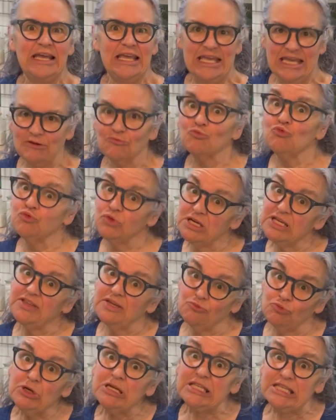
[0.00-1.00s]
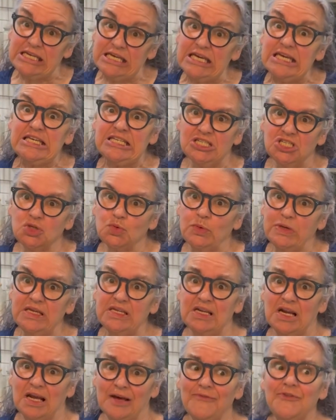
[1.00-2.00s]
It really, really is sweet
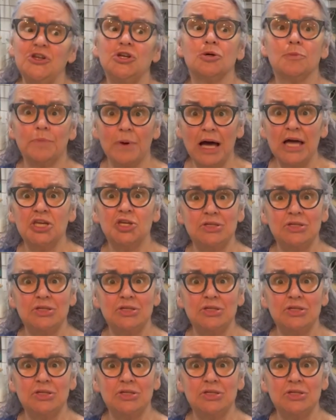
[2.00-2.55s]
enough and your body,